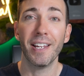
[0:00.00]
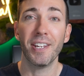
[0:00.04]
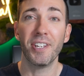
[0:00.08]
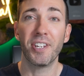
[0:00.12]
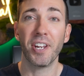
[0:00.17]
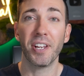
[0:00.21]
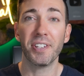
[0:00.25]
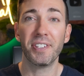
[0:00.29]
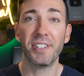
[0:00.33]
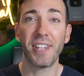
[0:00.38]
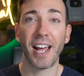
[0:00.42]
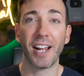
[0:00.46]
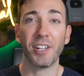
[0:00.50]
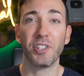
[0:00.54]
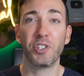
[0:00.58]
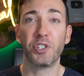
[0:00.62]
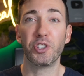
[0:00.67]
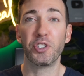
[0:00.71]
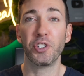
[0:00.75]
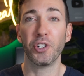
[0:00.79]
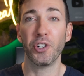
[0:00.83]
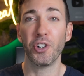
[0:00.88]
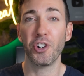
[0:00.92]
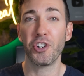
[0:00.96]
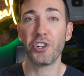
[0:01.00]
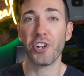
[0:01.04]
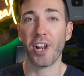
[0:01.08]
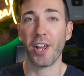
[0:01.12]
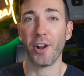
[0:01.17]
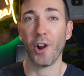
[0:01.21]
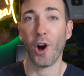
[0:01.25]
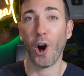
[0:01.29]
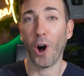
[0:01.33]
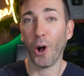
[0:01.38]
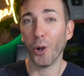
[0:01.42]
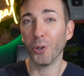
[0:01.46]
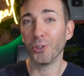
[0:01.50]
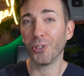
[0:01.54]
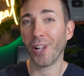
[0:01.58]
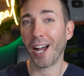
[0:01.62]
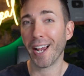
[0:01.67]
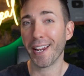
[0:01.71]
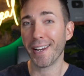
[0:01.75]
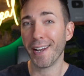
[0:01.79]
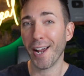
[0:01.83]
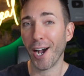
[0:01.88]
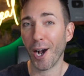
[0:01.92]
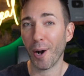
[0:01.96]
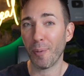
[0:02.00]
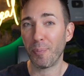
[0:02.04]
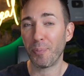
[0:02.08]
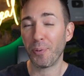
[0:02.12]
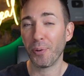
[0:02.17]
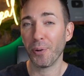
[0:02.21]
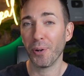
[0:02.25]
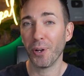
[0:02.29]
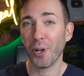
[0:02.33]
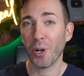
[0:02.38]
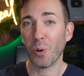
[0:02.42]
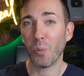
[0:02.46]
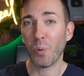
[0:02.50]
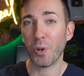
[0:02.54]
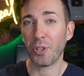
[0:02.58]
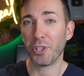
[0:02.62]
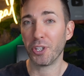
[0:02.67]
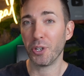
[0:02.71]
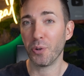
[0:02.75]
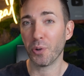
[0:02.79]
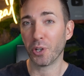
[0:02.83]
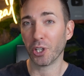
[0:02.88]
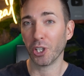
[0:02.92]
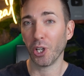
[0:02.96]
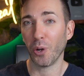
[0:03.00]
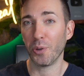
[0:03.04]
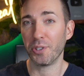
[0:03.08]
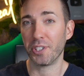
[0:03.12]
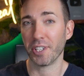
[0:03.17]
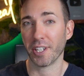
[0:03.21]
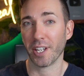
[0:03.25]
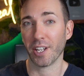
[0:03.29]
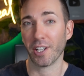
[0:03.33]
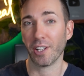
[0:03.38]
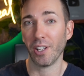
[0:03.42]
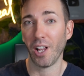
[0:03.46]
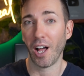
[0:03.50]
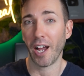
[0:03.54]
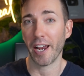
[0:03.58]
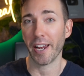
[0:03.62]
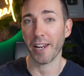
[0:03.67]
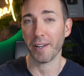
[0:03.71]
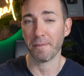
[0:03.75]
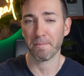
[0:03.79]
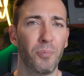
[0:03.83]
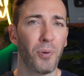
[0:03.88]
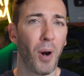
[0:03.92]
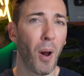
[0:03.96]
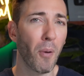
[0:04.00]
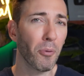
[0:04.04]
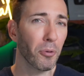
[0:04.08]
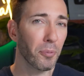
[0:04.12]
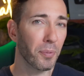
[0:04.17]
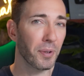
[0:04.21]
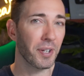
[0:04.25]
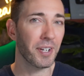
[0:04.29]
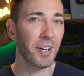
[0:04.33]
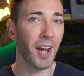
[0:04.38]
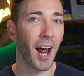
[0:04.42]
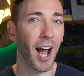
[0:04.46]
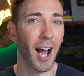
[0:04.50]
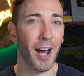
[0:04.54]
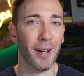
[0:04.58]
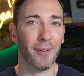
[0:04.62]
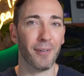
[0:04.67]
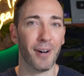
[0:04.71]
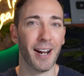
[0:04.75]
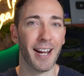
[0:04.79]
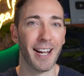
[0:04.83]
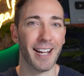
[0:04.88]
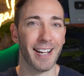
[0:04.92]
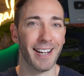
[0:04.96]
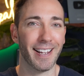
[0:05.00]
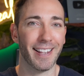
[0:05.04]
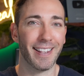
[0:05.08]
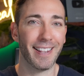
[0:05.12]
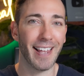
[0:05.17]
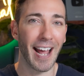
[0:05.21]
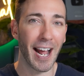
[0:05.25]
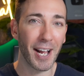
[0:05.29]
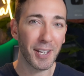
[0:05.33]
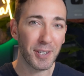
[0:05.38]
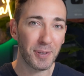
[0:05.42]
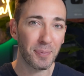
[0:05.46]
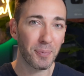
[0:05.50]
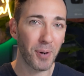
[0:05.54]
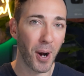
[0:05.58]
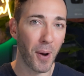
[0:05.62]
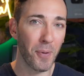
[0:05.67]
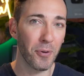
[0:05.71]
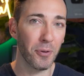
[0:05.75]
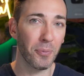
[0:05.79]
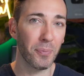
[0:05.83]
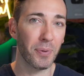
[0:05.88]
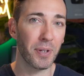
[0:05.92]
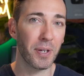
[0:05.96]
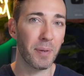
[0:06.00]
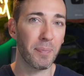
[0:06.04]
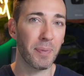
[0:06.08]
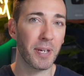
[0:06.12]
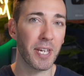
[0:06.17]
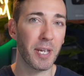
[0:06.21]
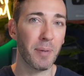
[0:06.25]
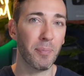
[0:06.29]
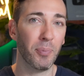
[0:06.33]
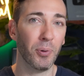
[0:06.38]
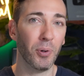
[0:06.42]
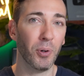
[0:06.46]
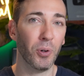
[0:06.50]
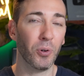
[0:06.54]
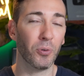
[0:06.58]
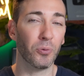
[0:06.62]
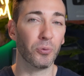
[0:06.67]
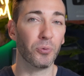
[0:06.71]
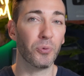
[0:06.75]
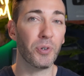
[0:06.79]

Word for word: does that search at all line up with you closing a client? Probably not, right? That's probably people